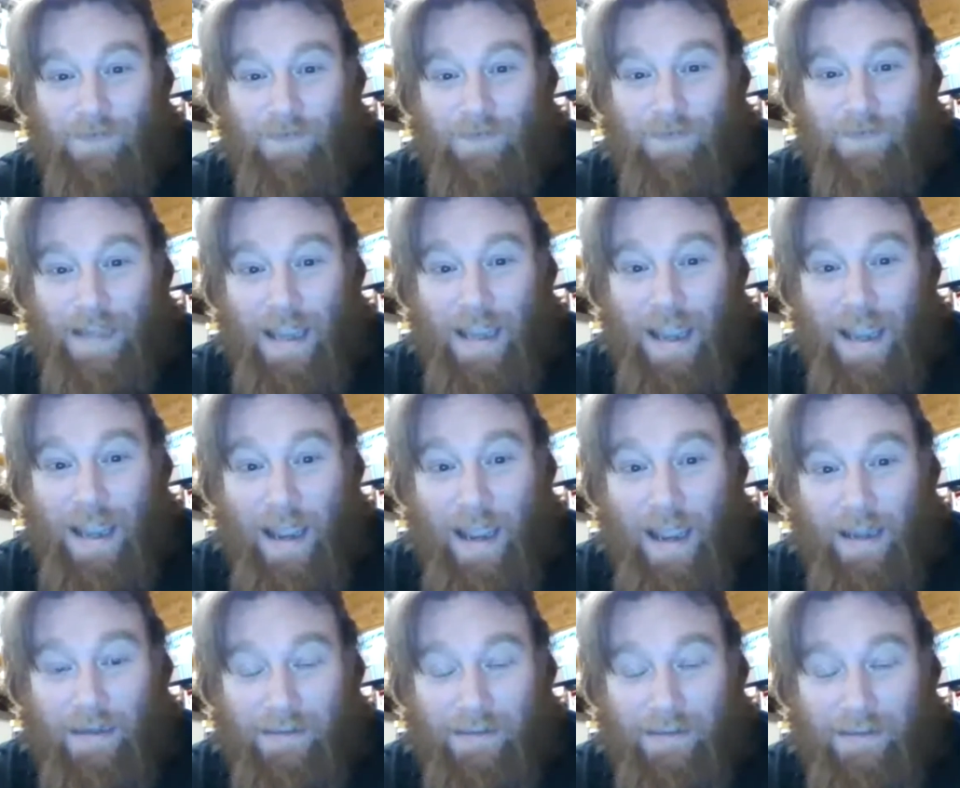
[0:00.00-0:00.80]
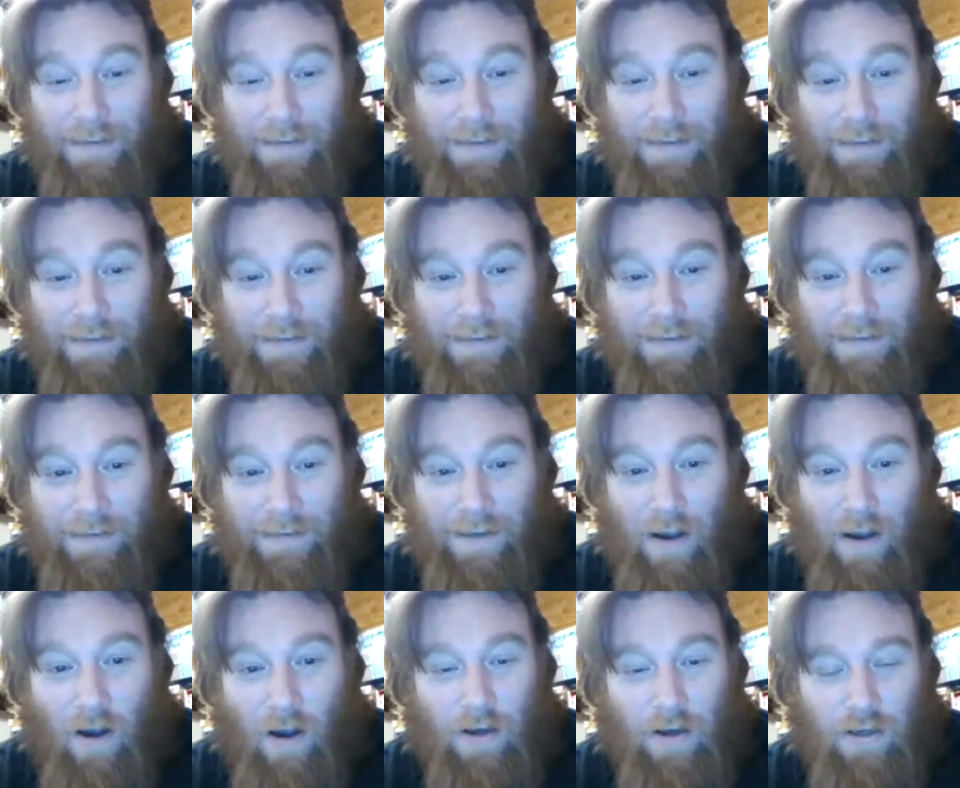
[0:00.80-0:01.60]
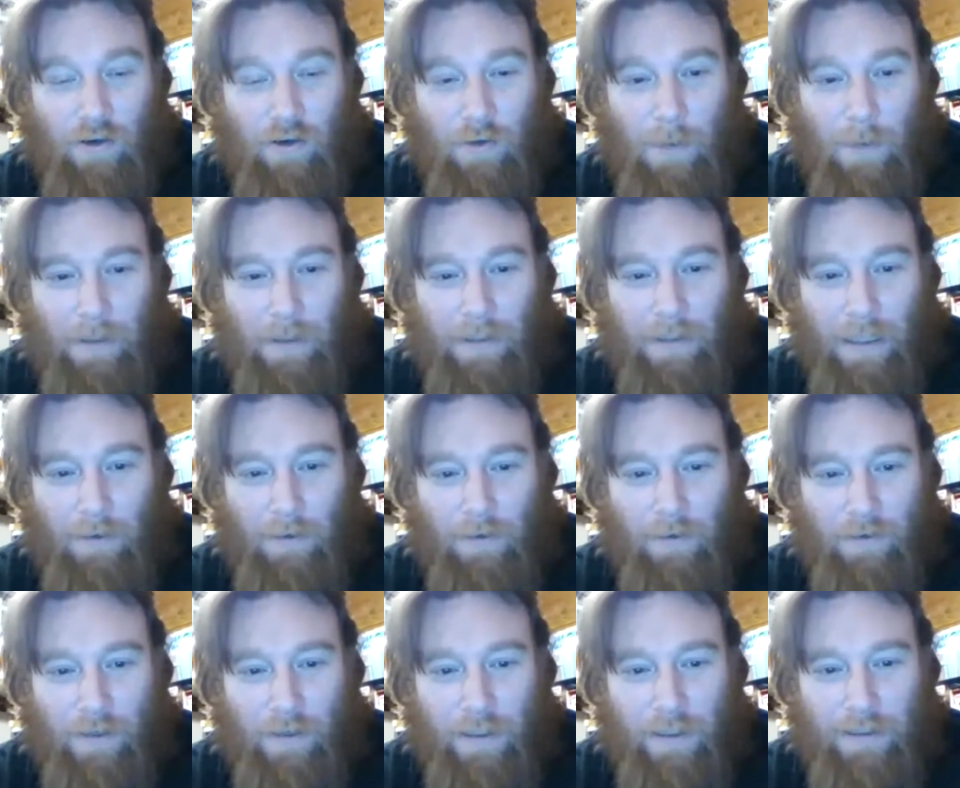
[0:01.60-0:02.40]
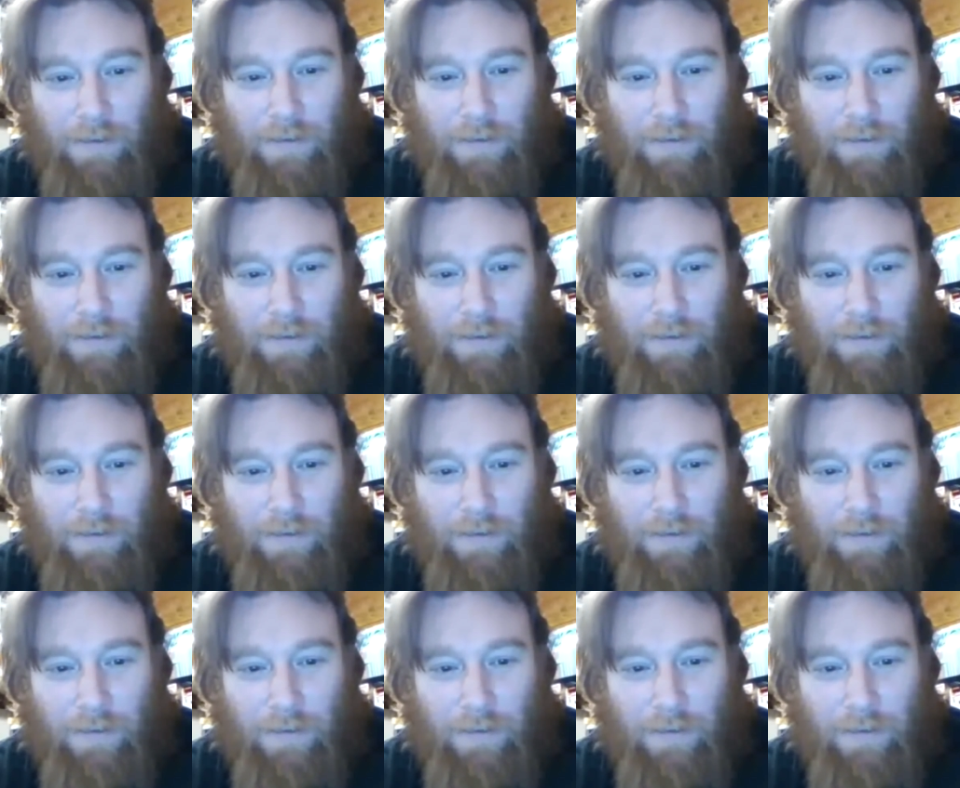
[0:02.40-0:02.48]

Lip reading: Yeah. Oh, you knew about that one already?